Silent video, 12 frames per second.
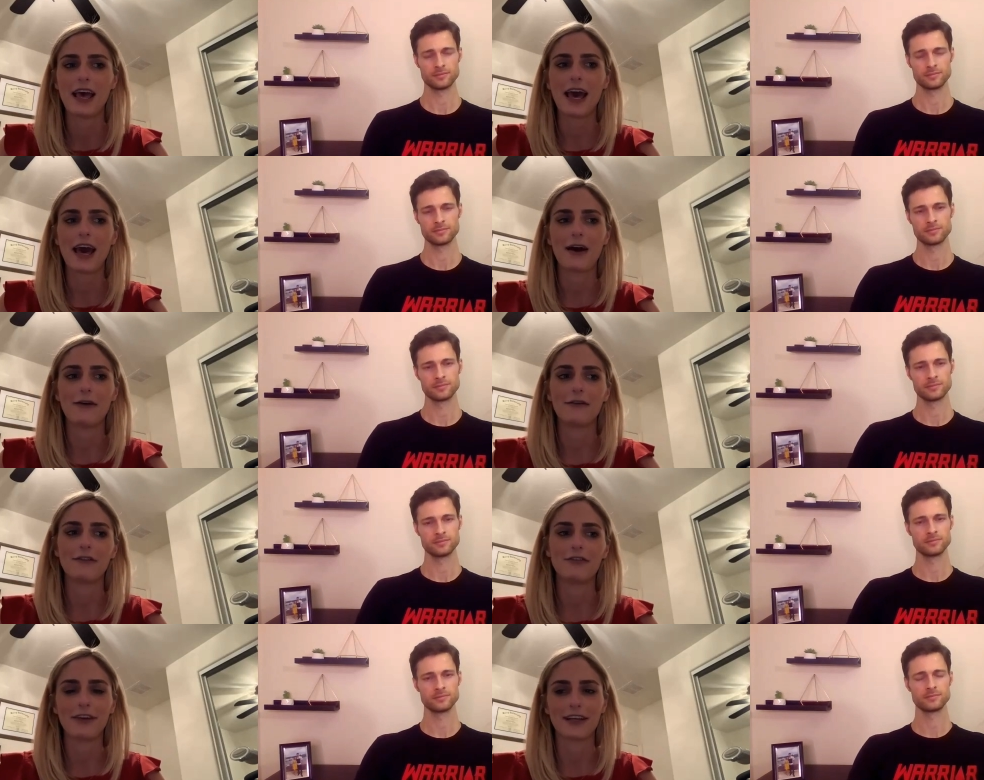Speaker 1: how
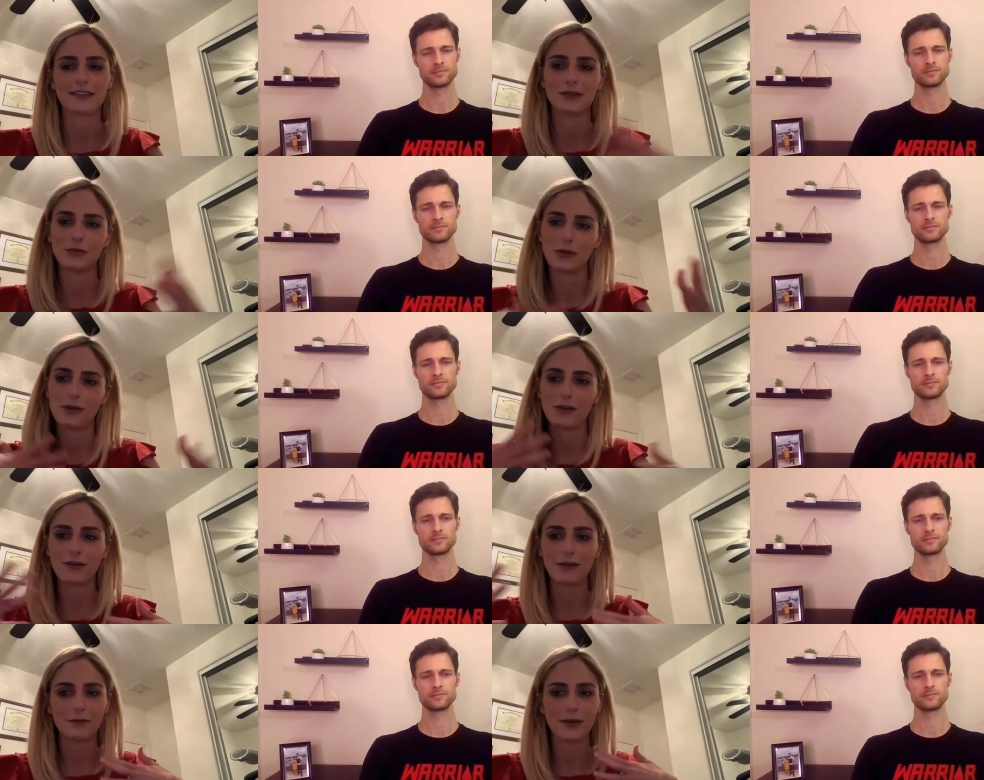
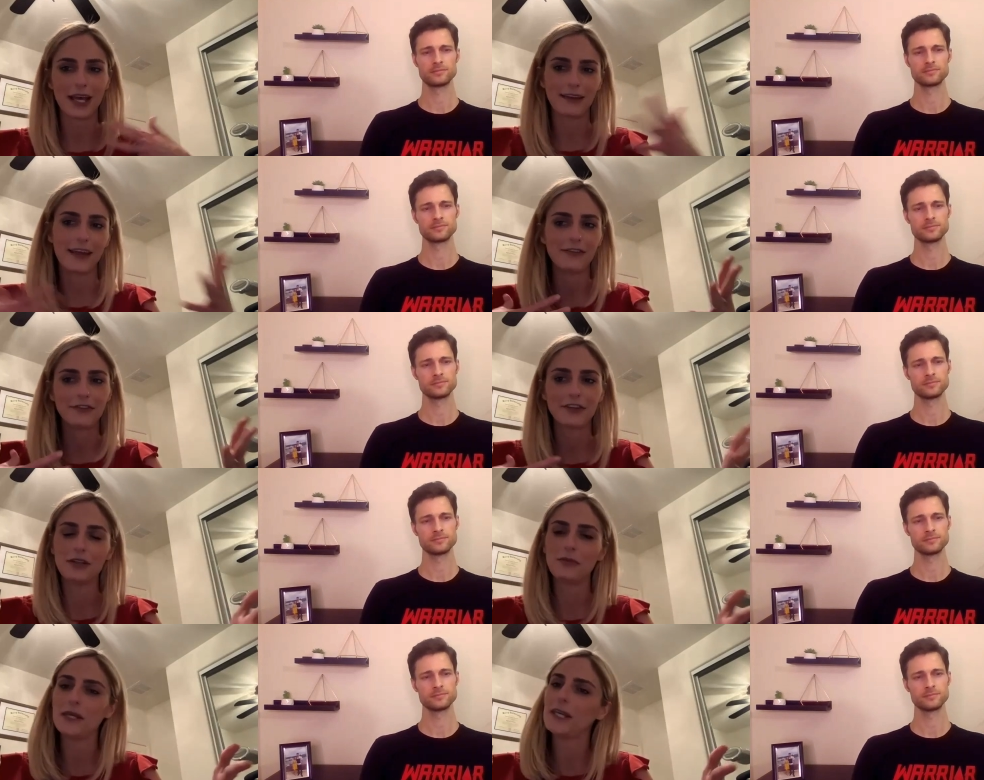flexible my life
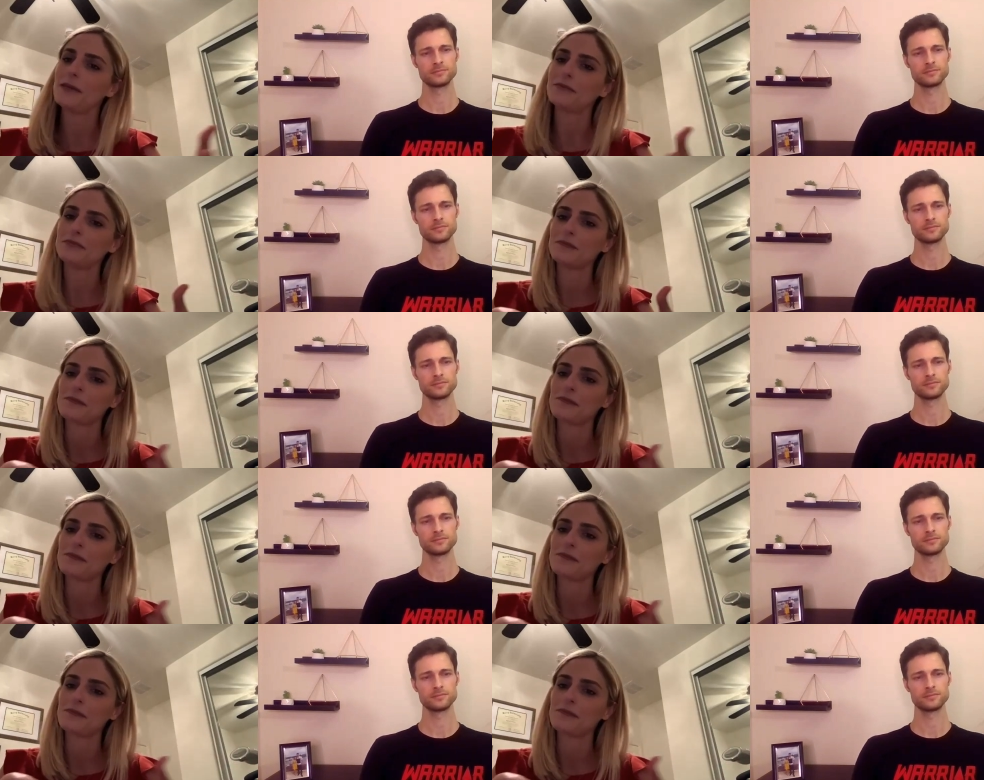could be.